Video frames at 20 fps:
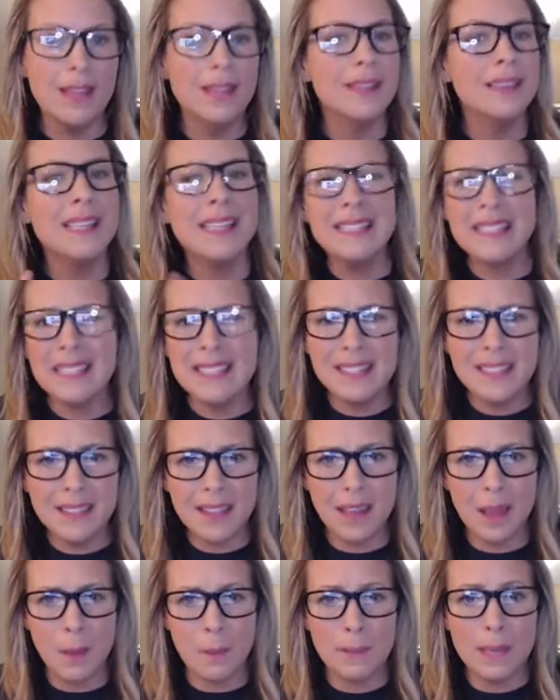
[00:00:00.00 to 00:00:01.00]
Listen
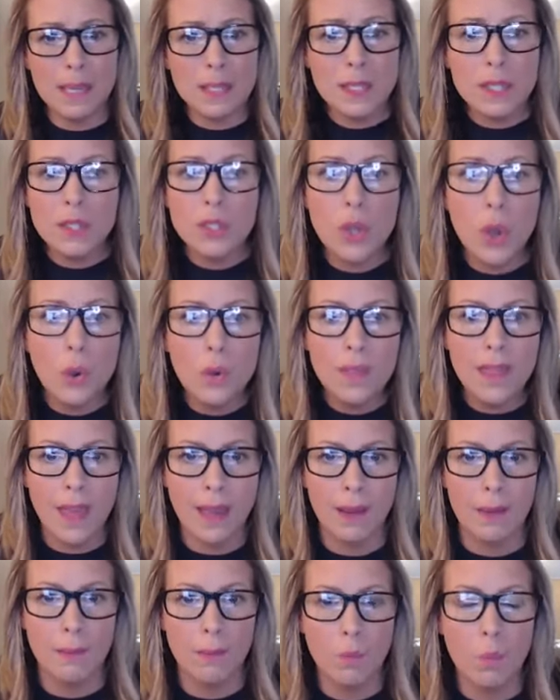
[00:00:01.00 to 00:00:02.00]
to them, get to know
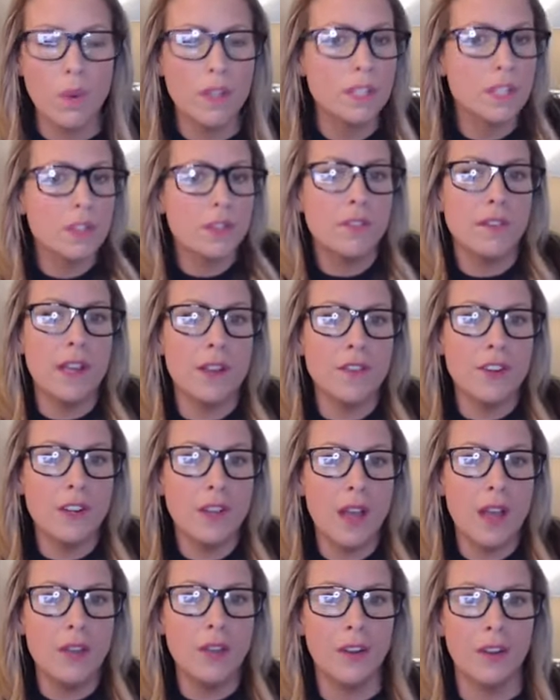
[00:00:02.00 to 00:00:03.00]
them. What's their favorite
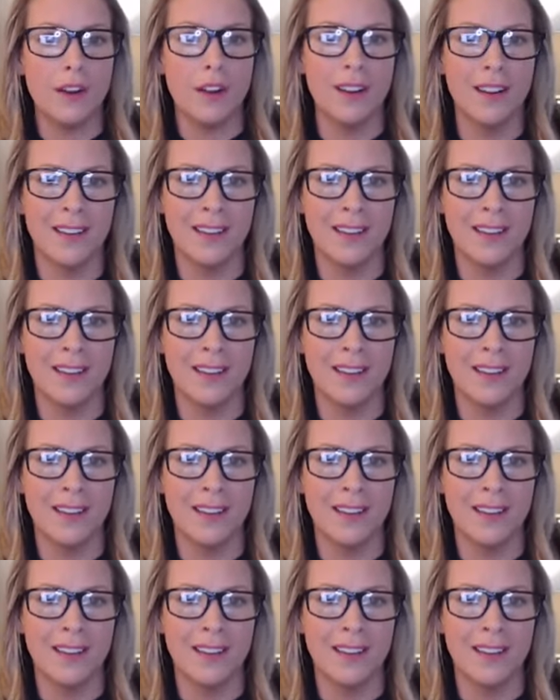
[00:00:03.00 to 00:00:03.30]
color?